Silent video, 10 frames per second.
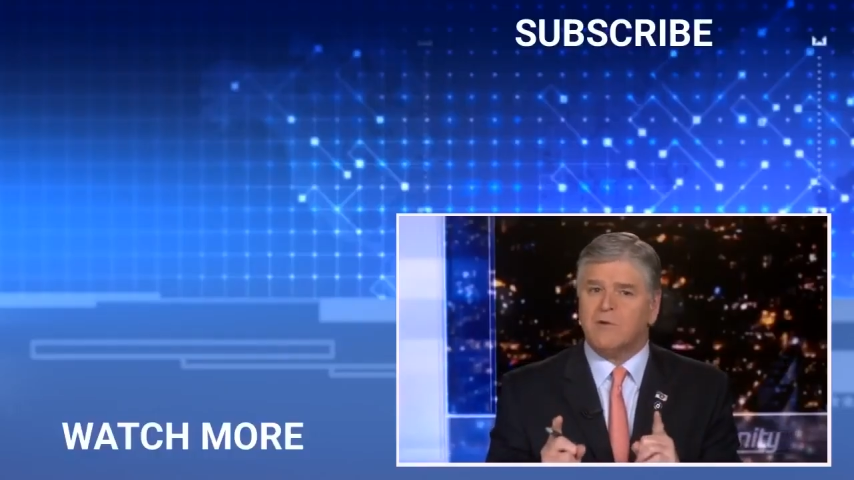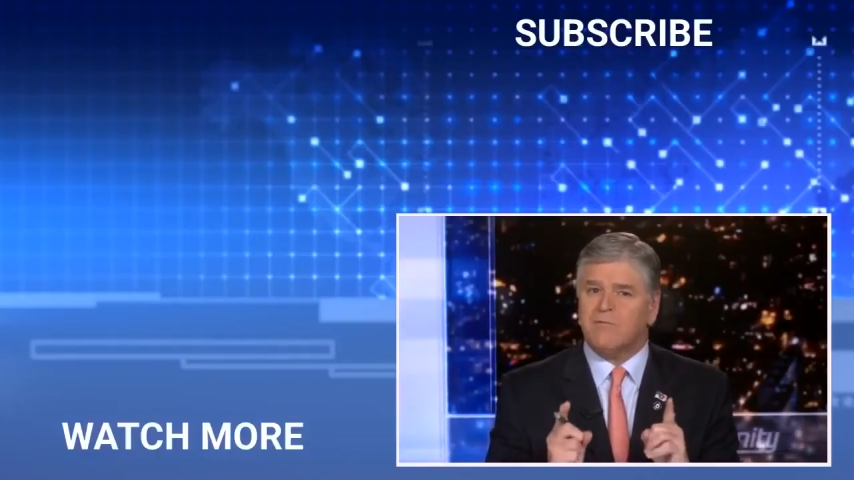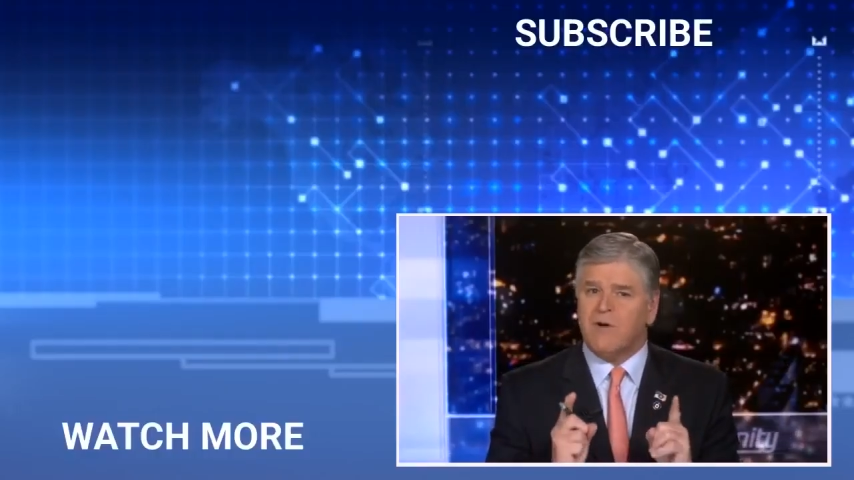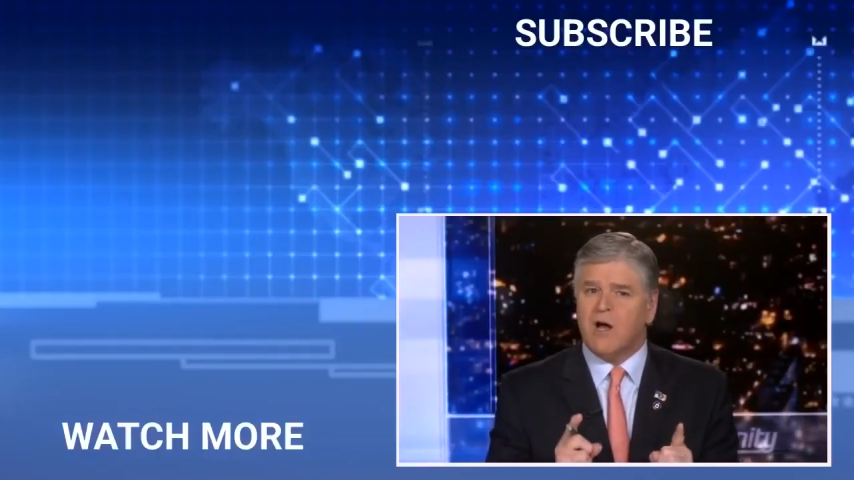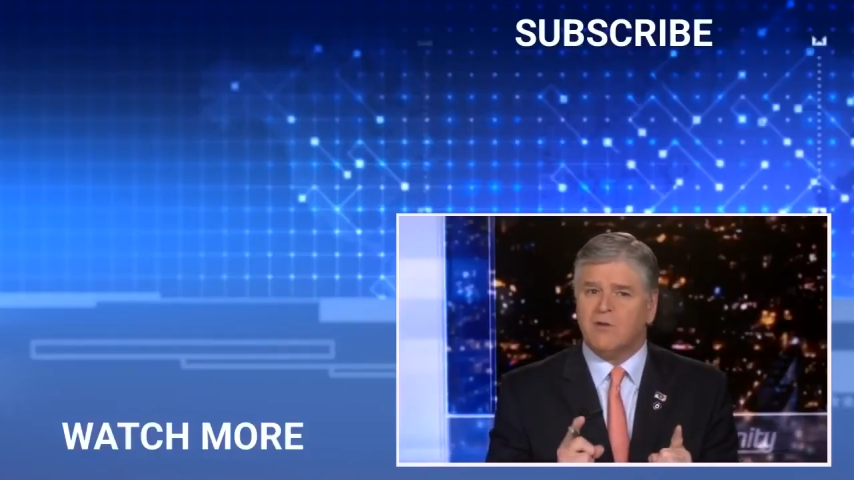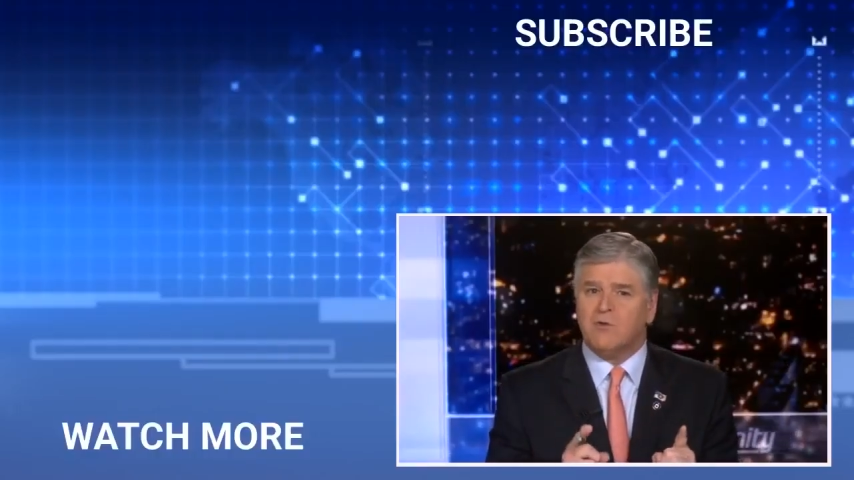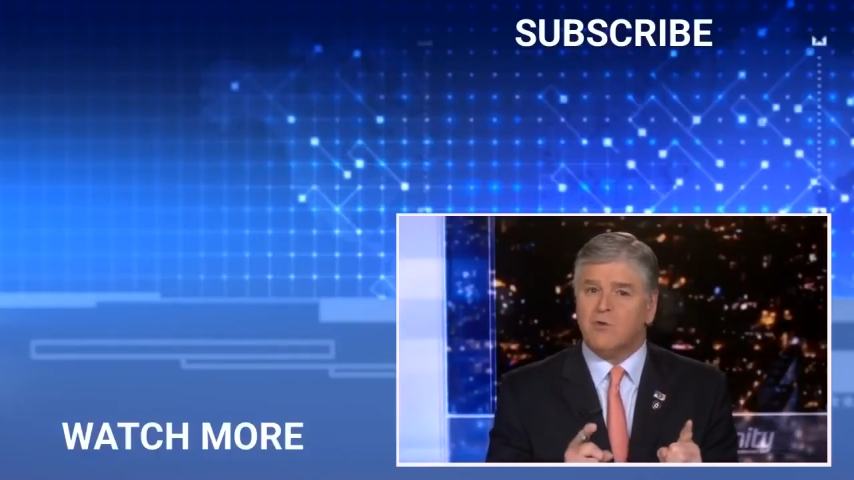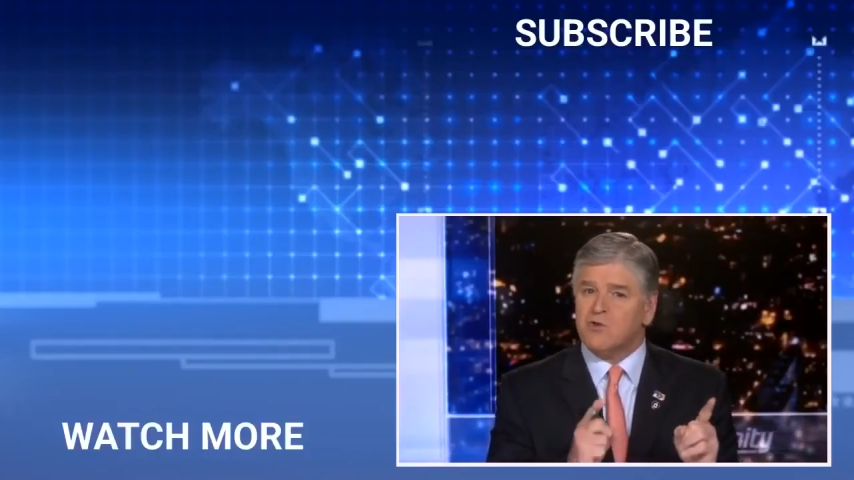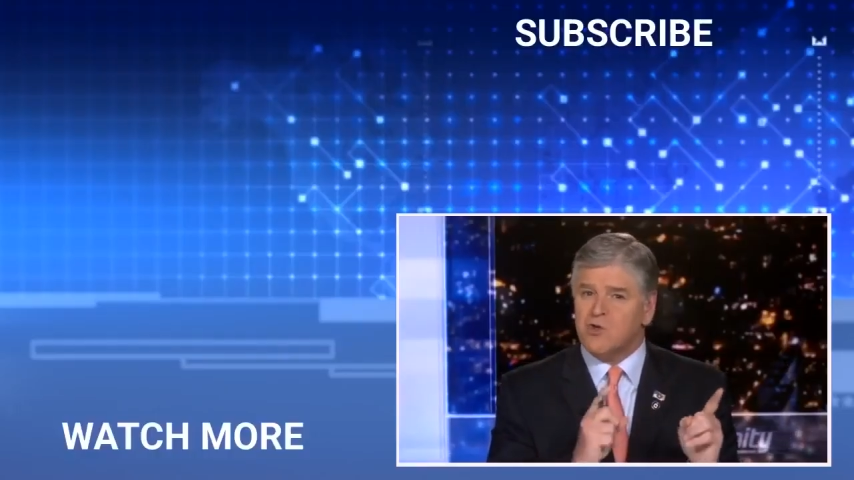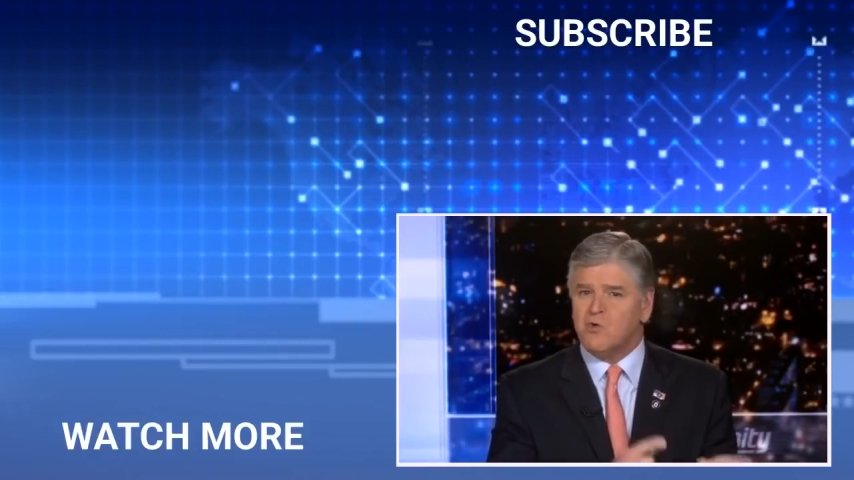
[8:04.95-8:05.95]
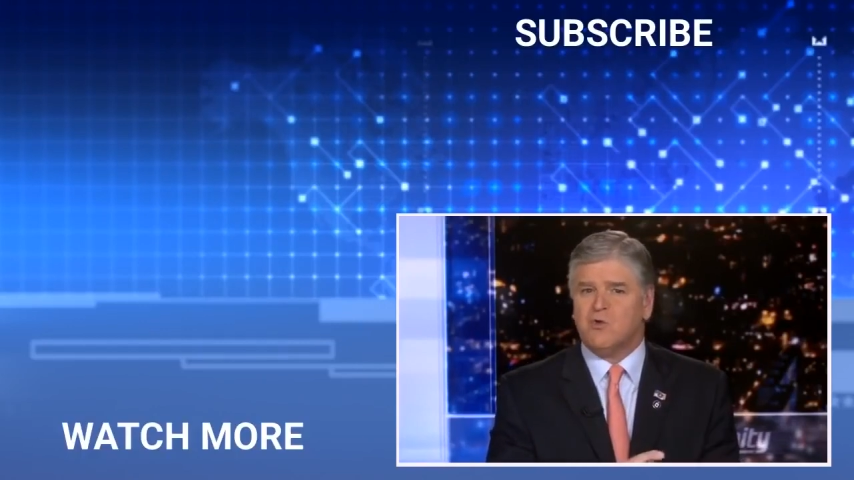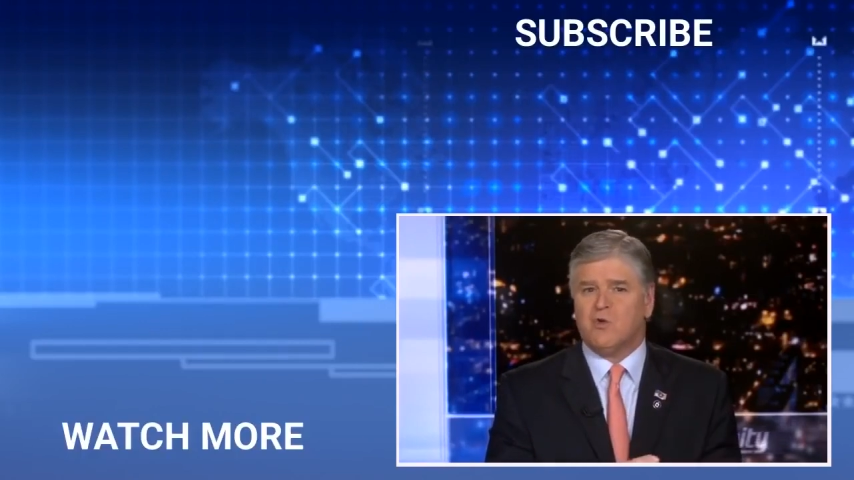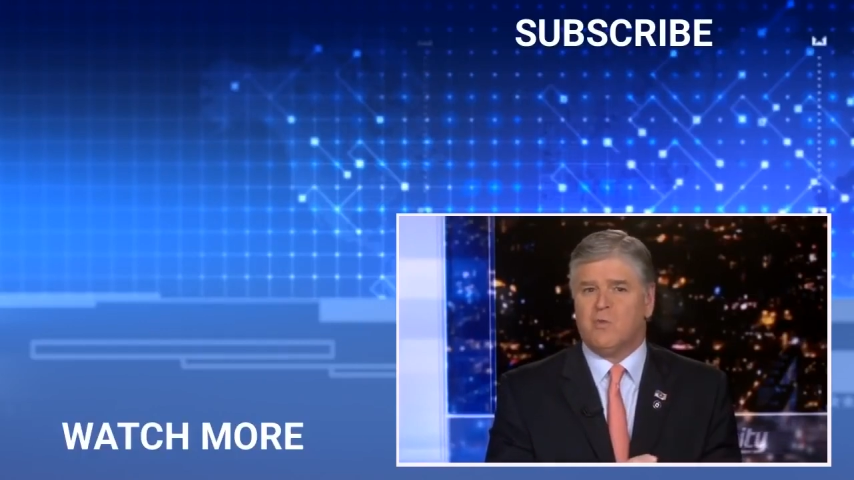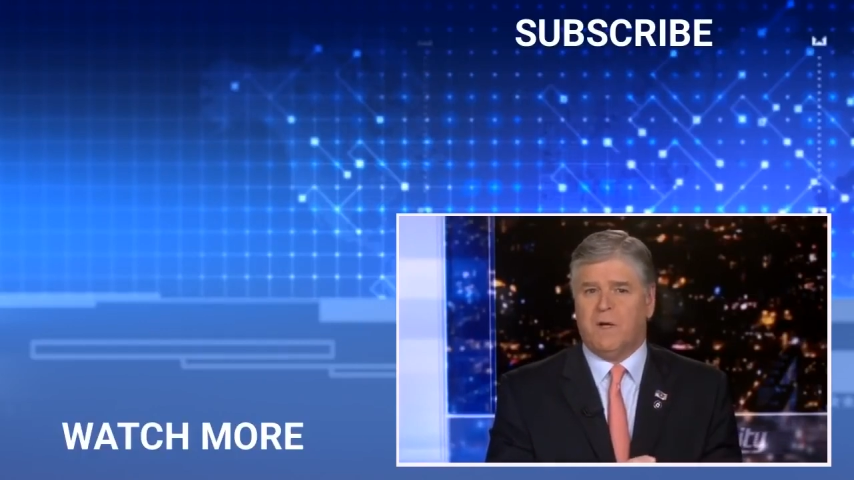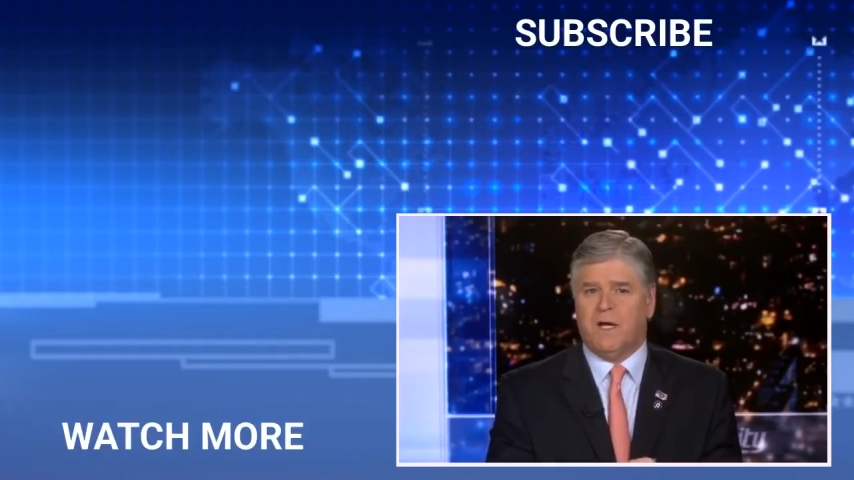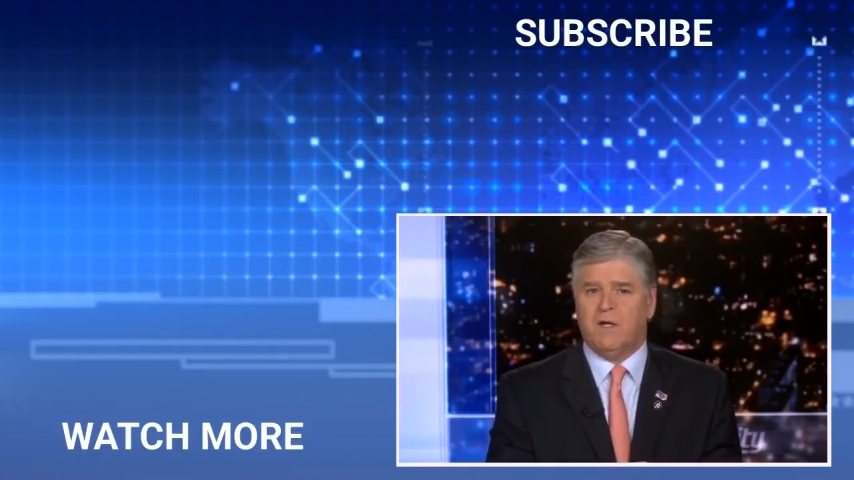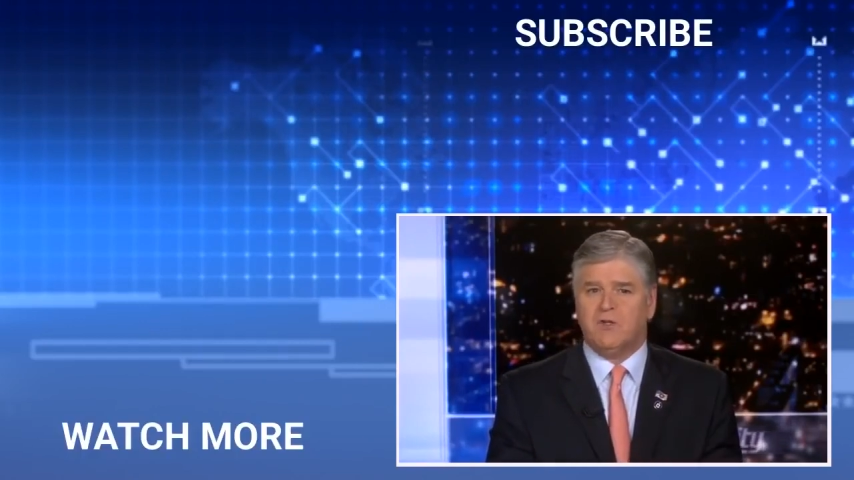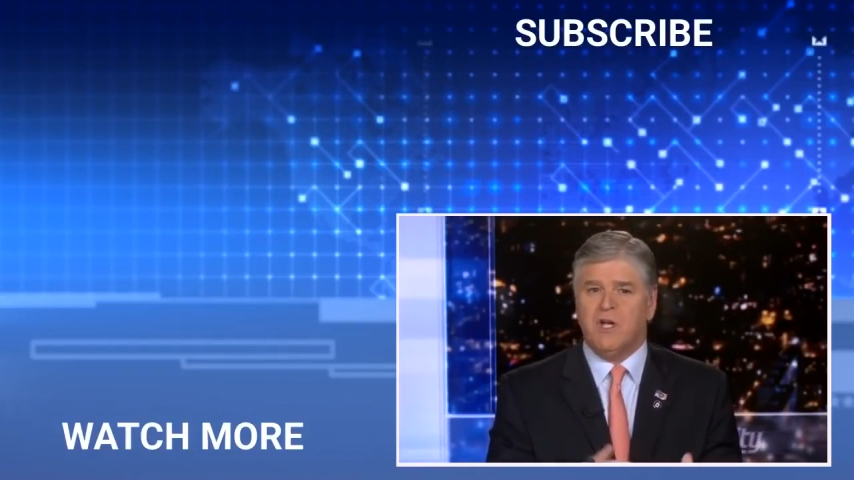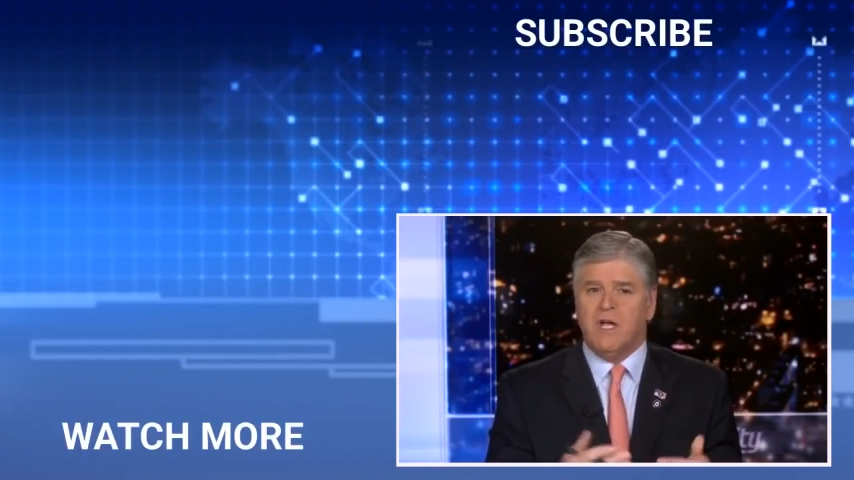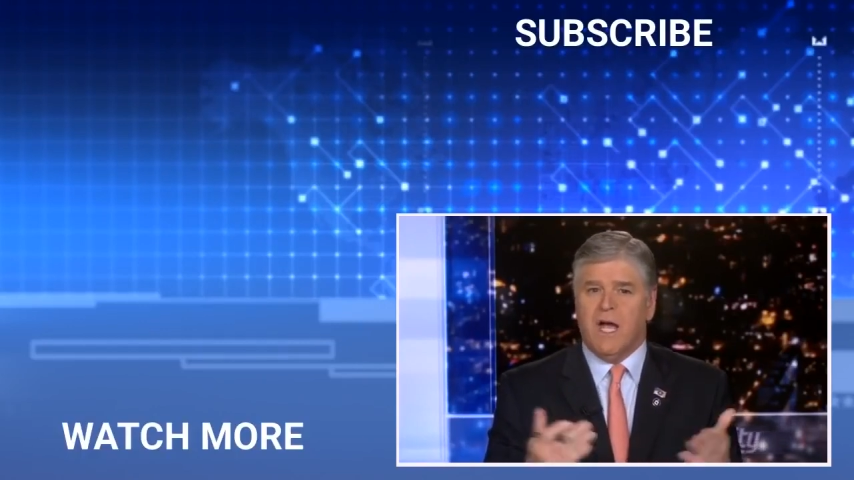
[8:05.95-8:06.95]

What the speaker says: to Fox News YouTube page